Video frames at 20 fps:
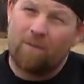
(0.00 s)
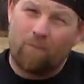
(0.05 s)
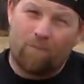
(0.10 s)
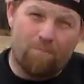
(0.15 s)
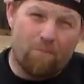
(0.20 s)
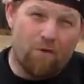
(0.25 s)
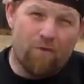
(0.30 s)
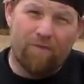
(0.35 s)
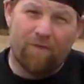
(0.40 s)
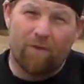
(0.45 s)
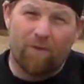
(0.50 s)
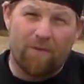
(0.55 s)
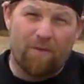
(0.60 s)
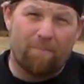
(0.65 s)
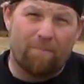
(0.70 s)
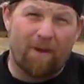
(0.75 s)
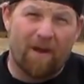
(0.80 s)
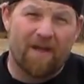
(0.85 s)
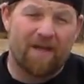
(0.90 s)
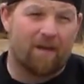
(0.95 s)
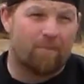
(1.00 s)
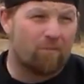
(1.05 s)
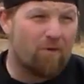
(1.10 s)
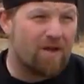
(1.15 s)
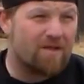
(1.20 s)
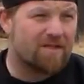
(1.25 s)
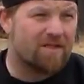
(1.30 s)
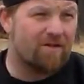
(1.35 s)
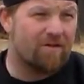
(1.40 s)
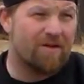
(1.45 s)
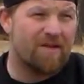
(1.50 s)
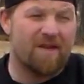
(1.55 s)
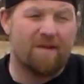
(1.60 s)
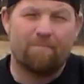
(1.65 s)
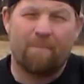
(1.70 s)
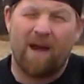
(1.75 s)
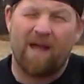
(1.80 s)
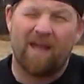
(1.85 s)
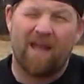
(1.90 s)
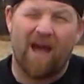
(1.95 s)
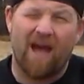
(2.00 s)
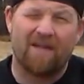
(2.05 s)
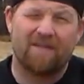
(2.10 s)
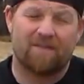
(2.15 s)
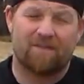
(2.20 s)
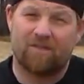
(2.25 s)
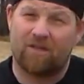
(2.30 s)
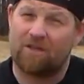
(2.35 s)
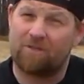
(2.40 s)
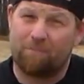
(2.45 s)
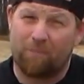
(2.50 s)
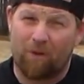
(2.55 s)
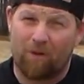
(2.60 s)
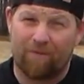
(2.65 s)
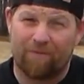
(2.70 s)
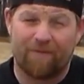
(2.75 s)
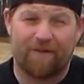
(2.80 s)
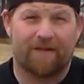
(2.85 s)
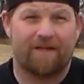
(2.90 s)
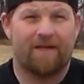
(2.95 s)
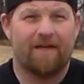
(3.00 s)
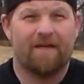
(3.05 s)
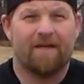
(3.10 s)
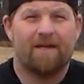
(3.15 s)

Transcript: moving on the bike, I'm rusty on hitting my lines just perfect,